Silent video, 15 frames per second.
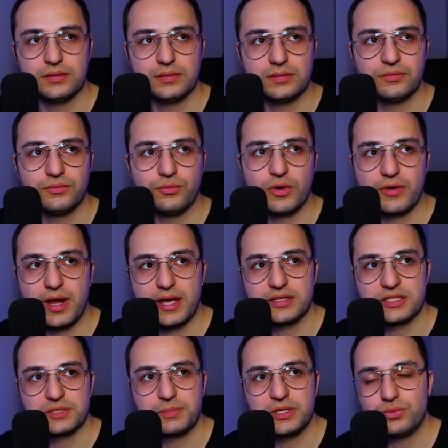
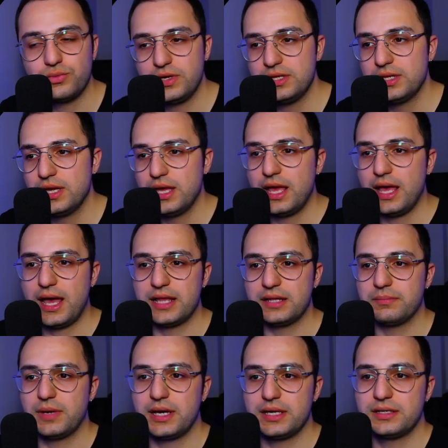variants between, and
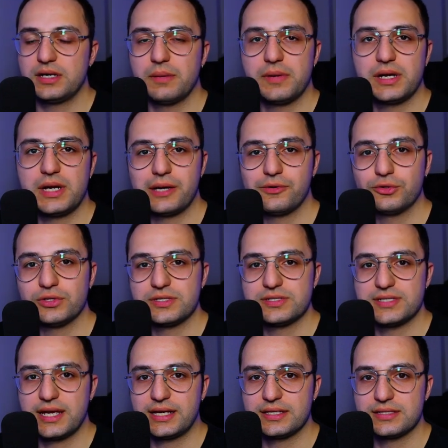my camera on the
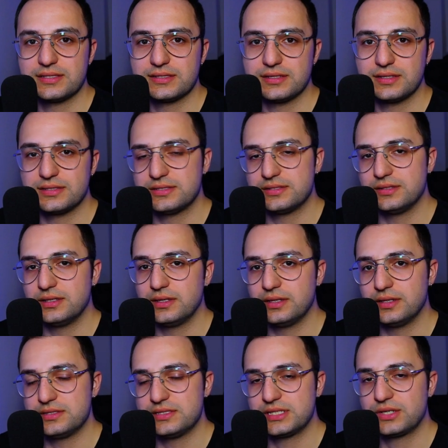second
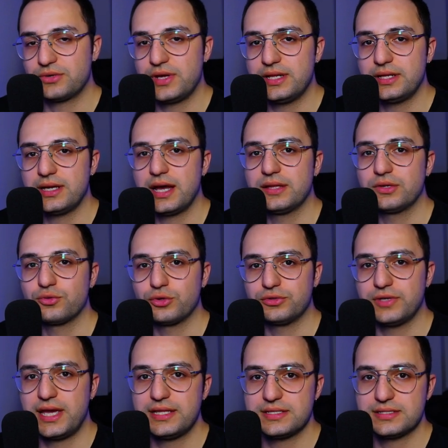screen kind of
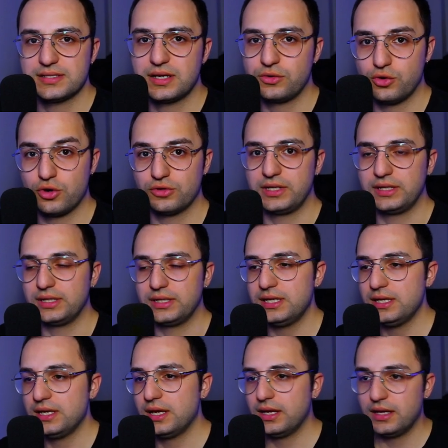rotates
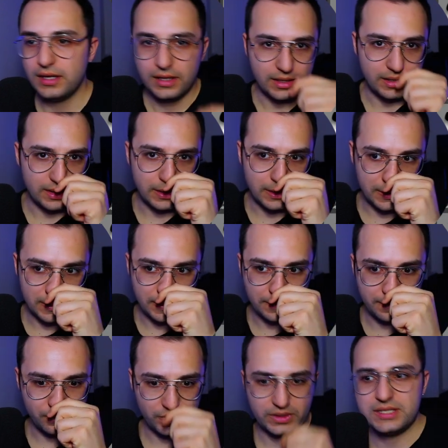accordingly.
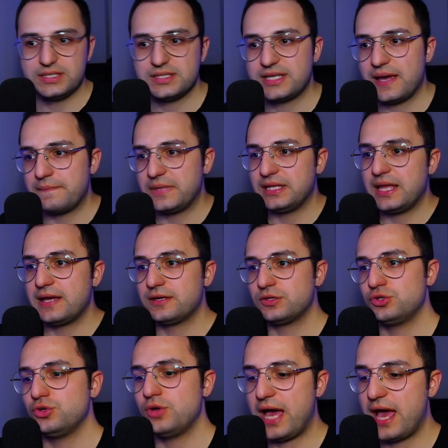This can be like
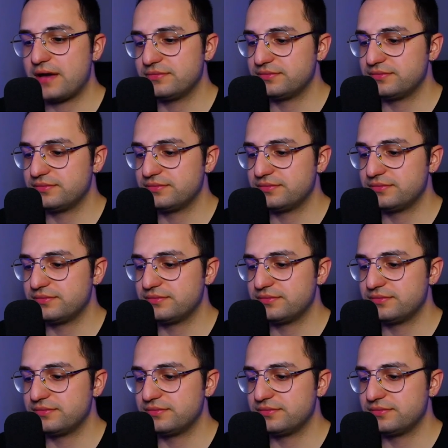you have